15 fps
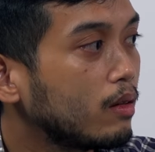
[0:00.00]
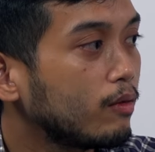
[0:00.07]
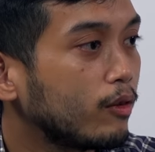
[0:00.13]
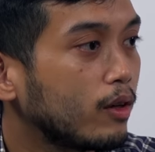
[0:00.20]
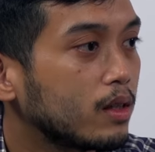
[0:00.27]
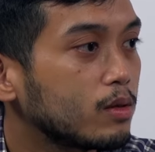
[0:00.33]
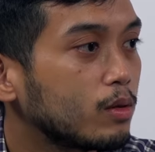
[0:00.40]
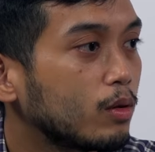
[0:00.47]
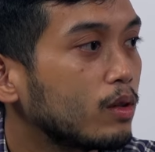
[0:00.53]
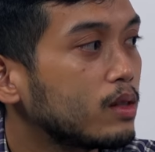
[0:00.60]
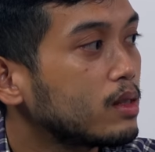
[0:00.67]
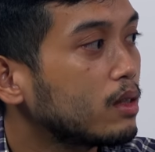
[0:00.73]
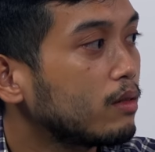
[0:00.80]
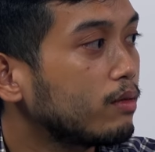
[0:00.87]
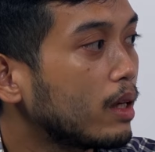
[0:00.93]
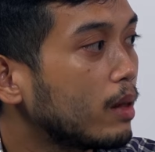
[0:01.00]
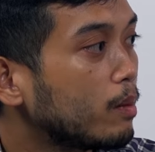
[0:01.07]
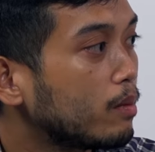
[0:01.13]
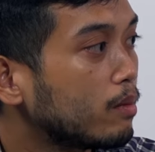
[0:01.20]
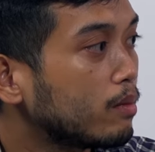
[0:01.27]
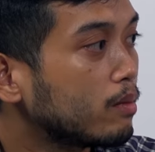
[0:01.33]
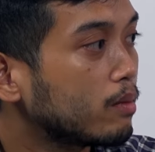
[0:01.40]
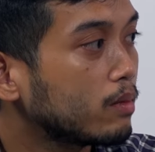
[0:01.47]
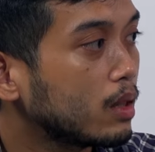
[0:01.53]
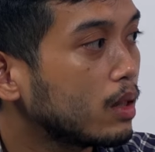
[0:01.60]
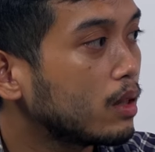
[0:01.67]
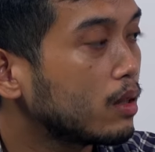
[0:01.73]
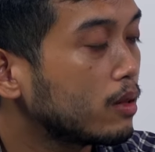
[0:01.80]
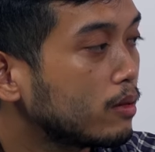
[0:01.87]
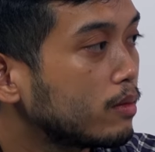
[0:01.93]
for us to conserve them?
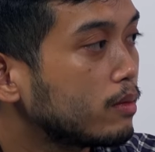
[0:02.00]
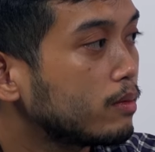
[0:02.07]
Yeah.